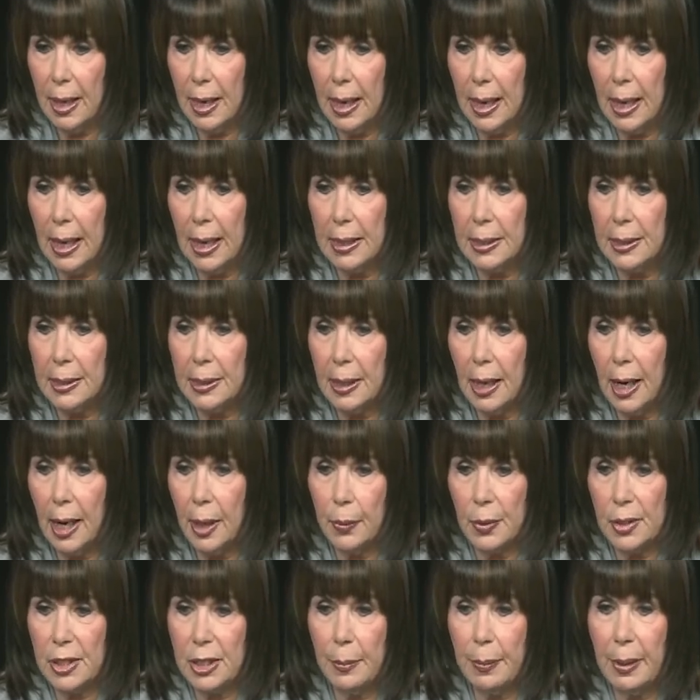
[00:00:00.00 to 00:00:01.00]
And I
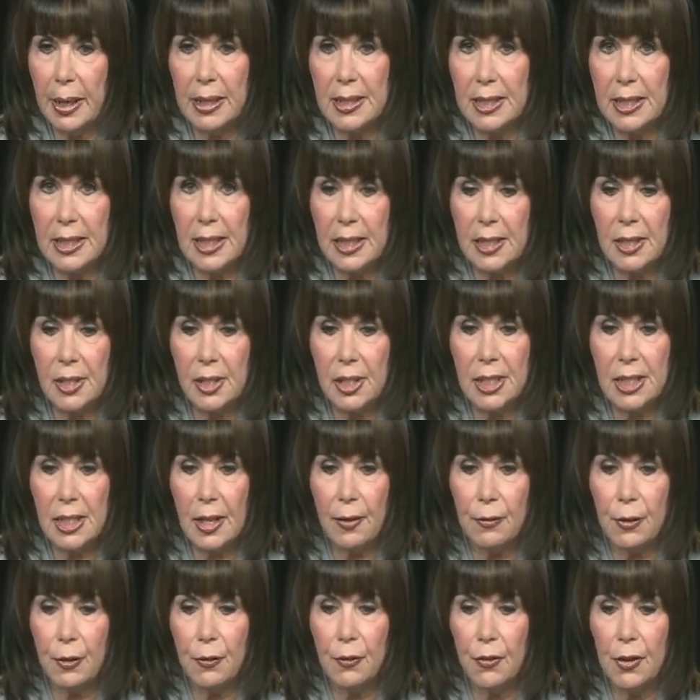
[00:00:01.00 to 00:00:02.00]
was about 6 to
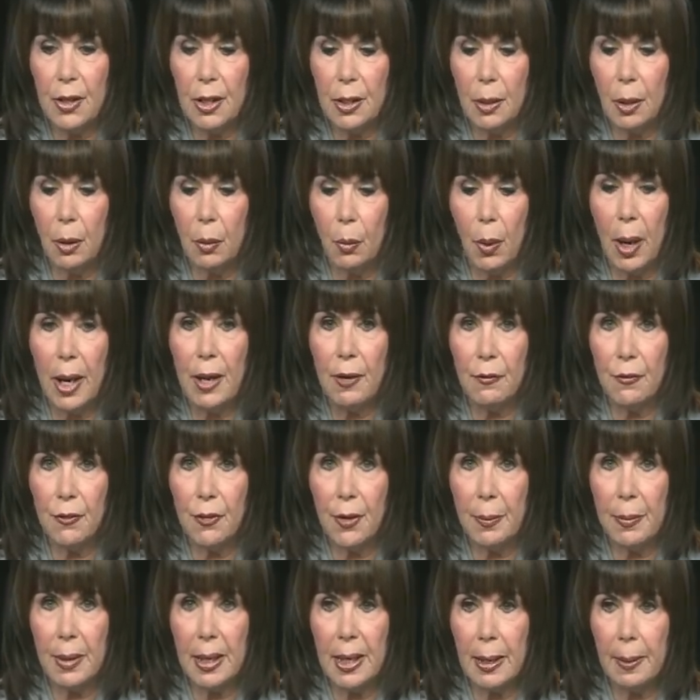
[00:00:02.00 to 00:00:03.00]
7 feet away
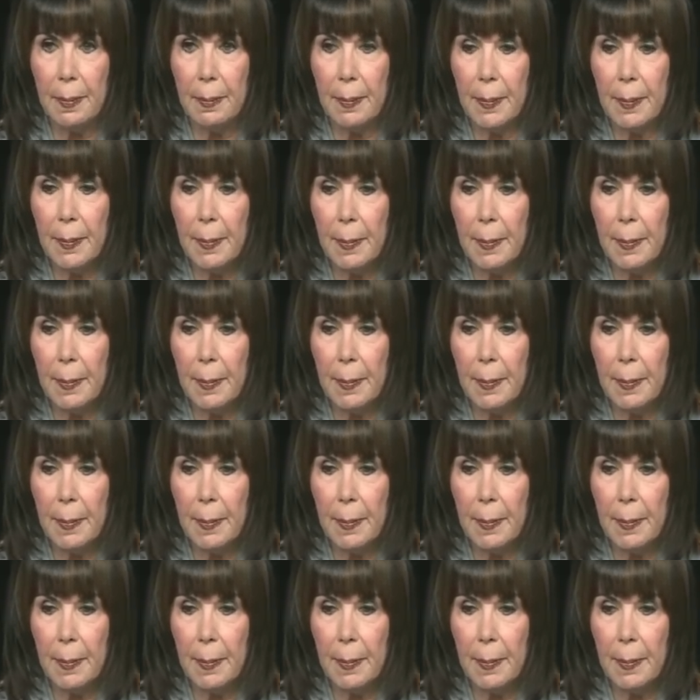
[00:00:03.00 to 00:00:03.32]
from him,